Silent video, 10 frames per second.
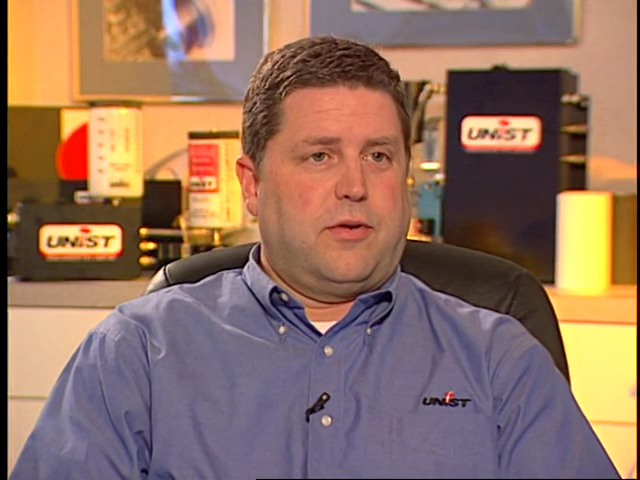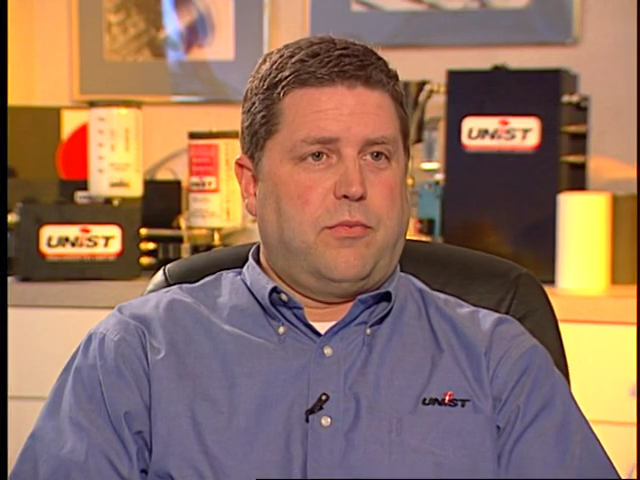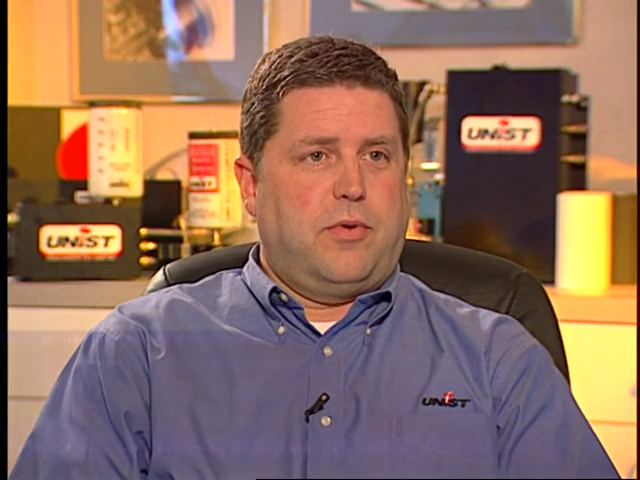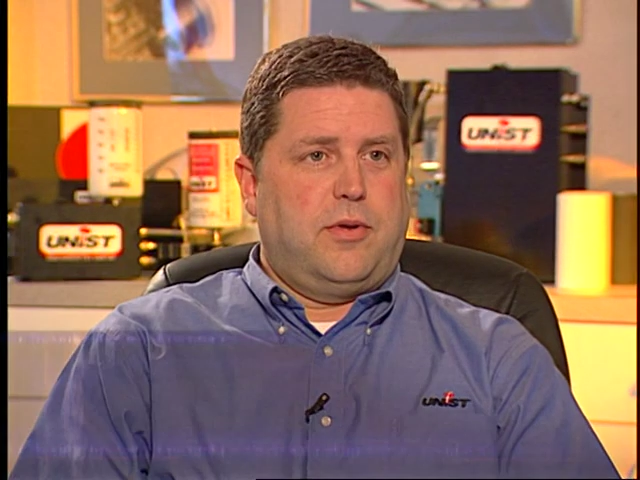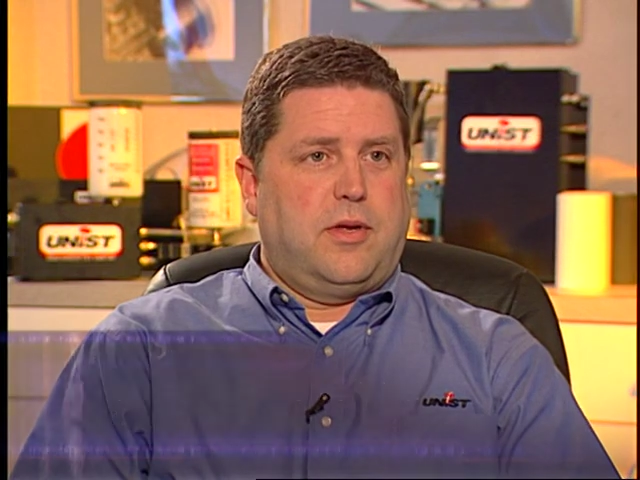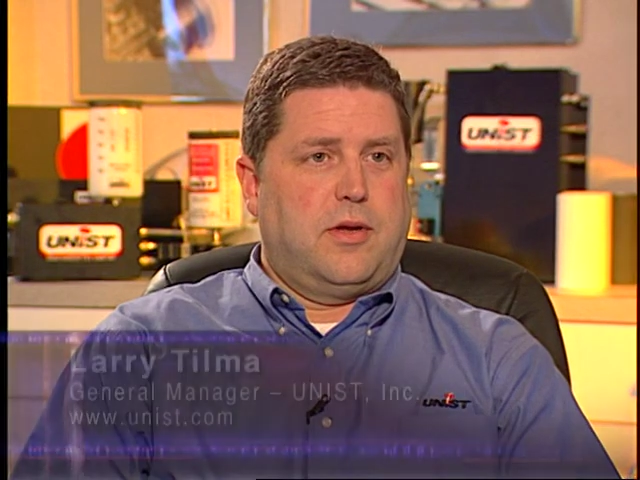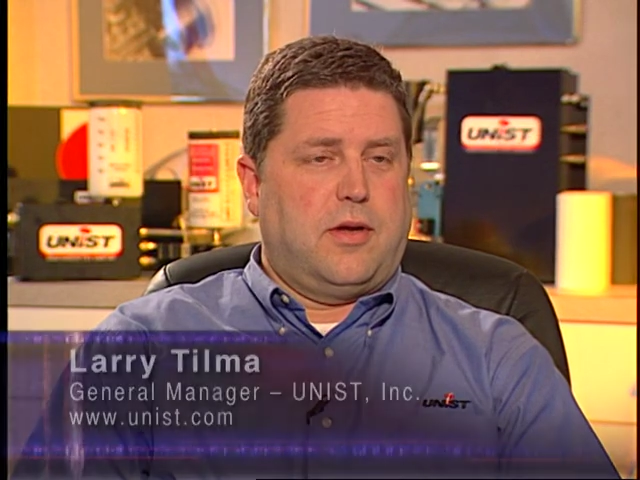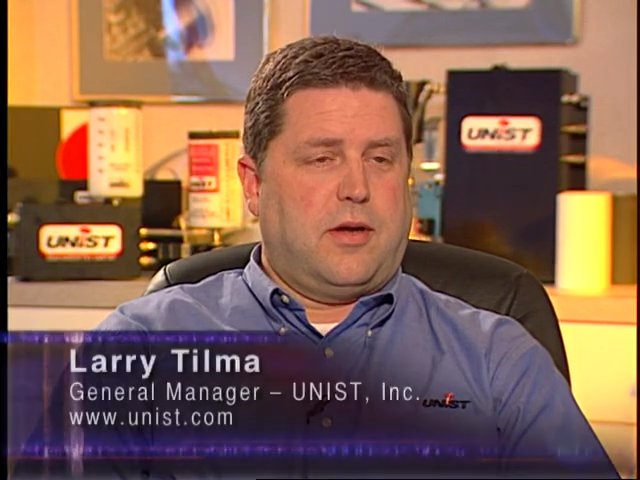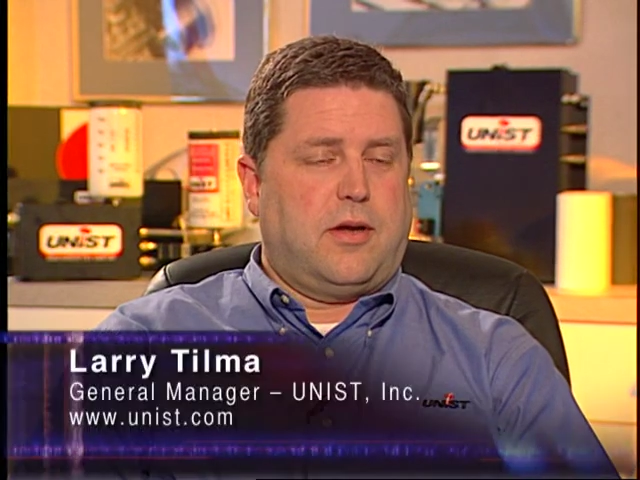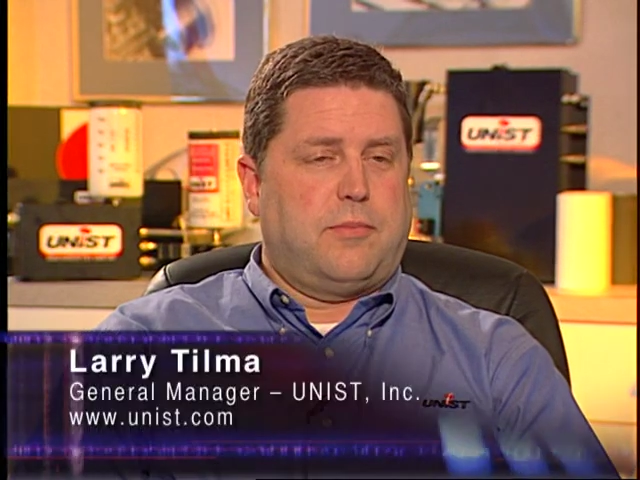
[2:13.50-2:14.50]
we,
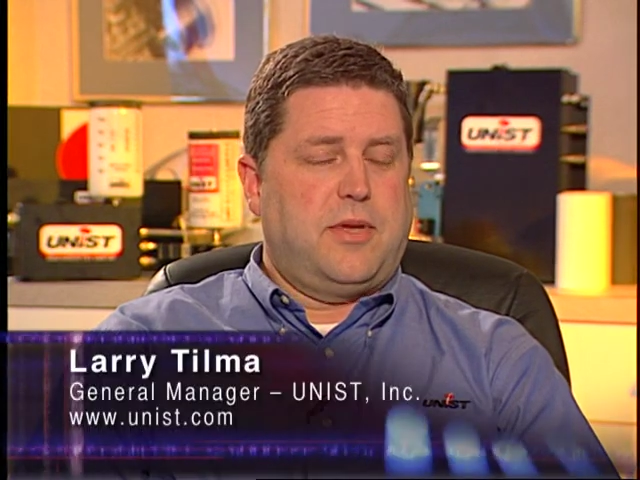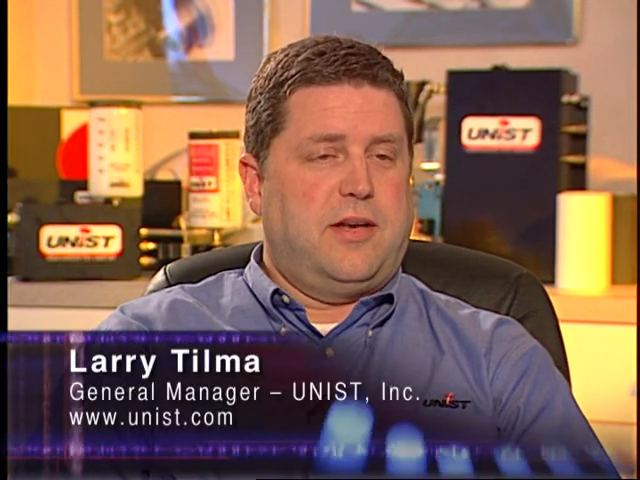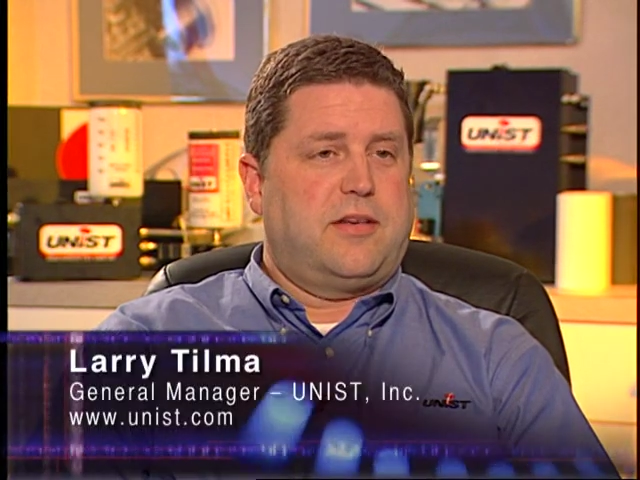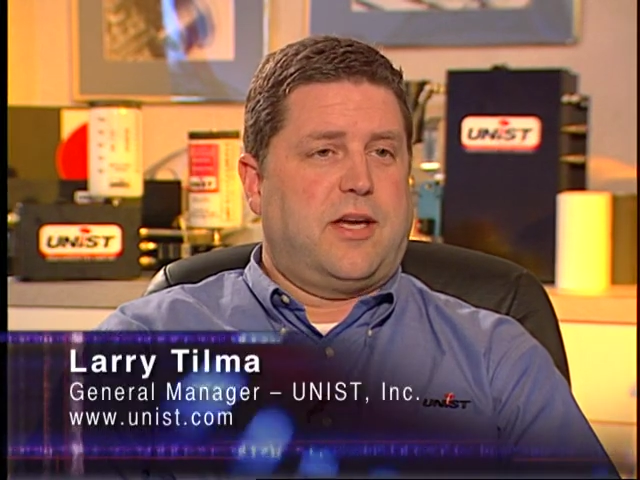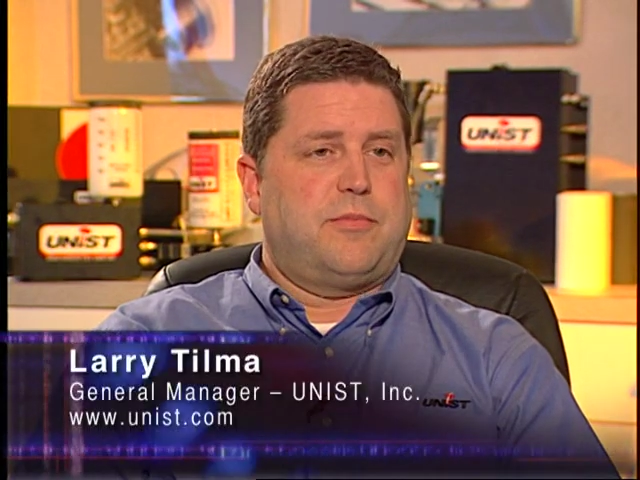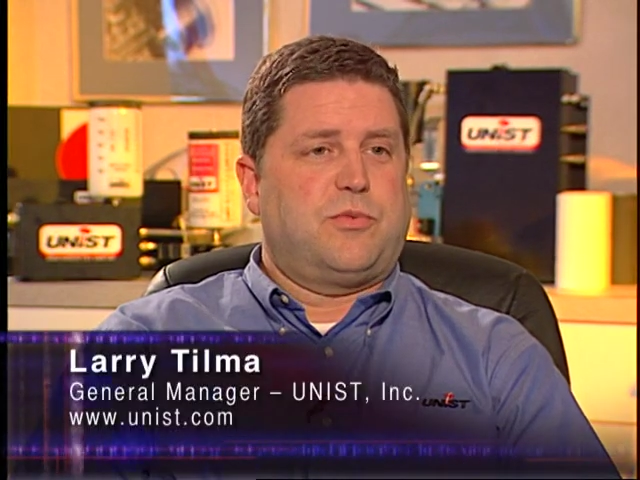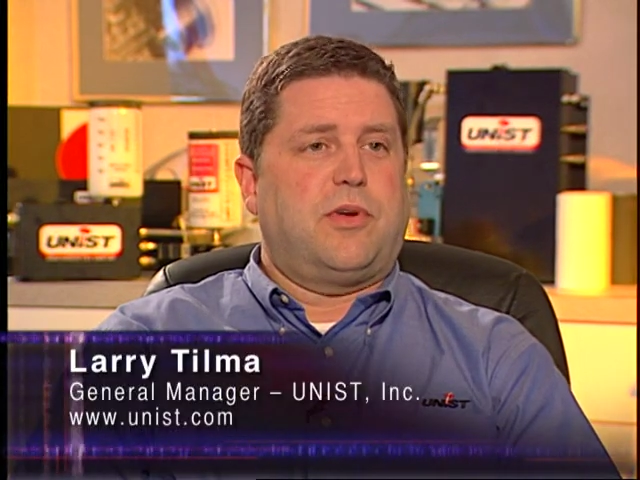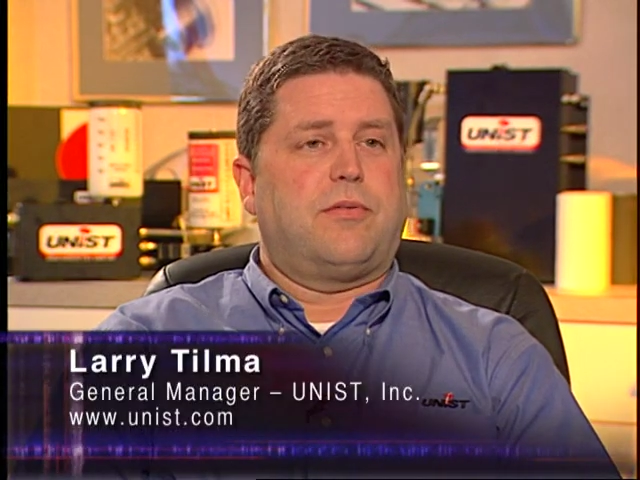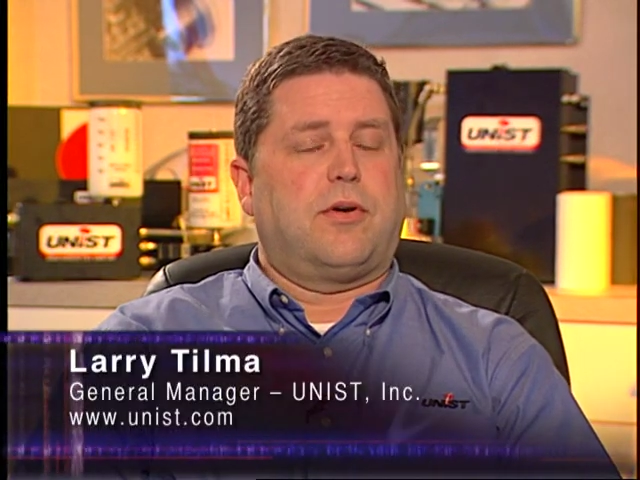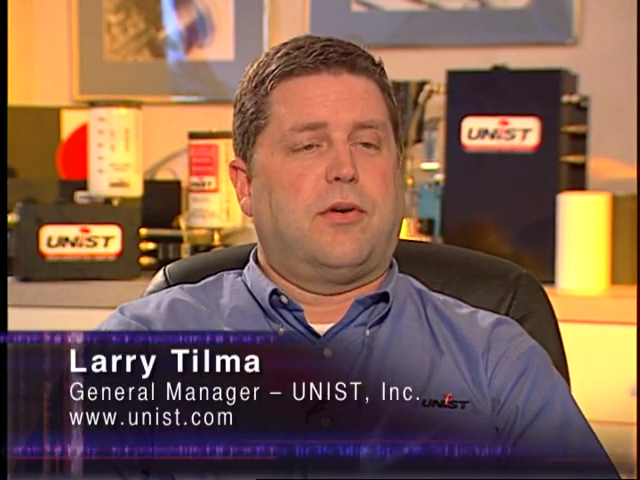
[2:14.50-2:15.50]
uh, many times we
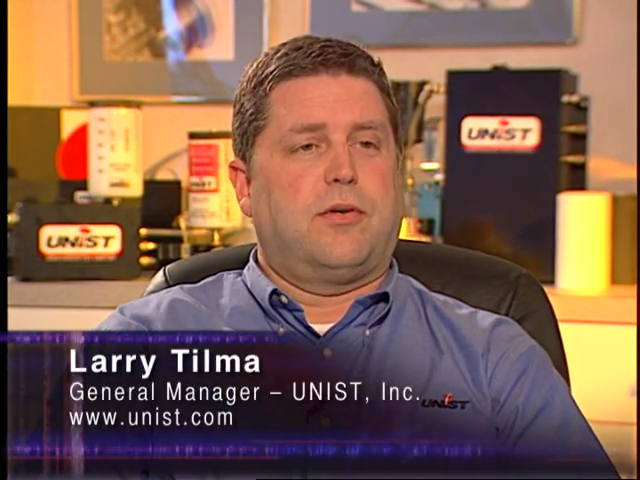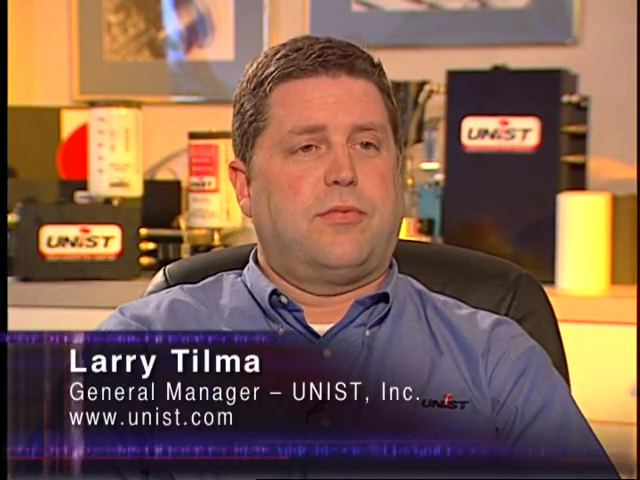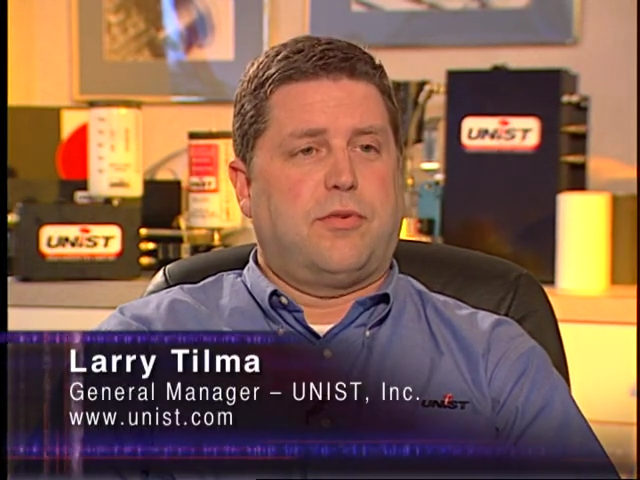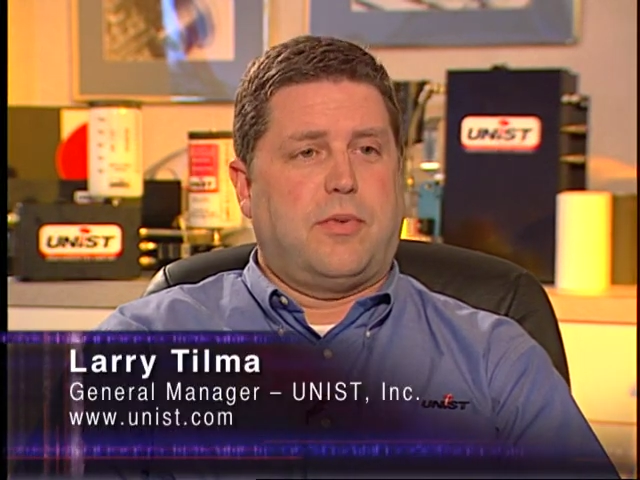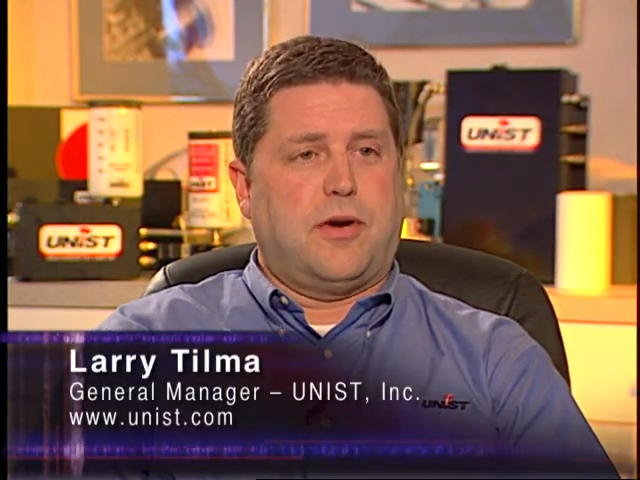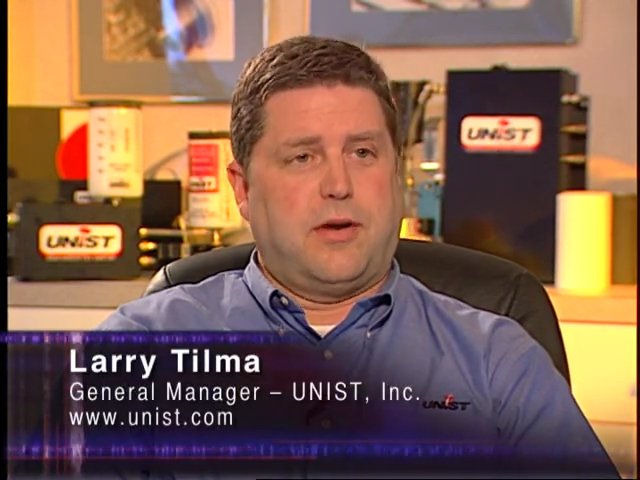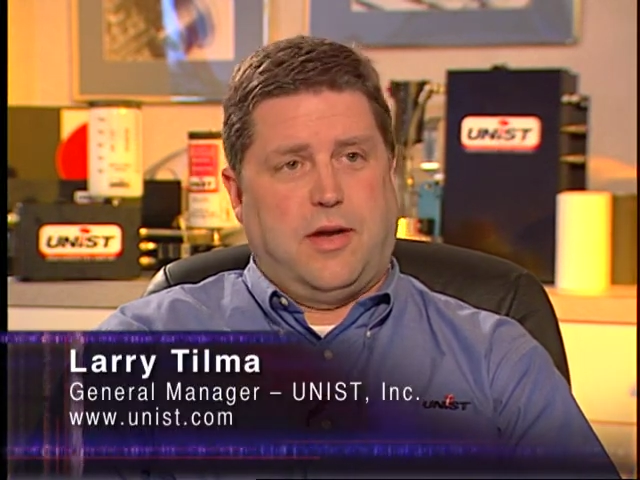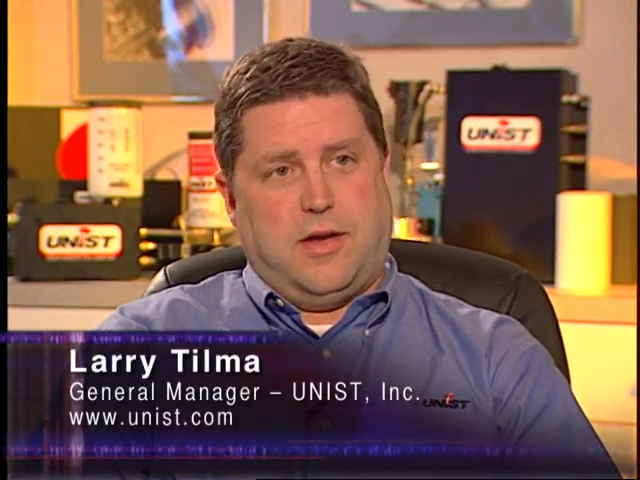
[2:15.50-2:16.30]
have heard from our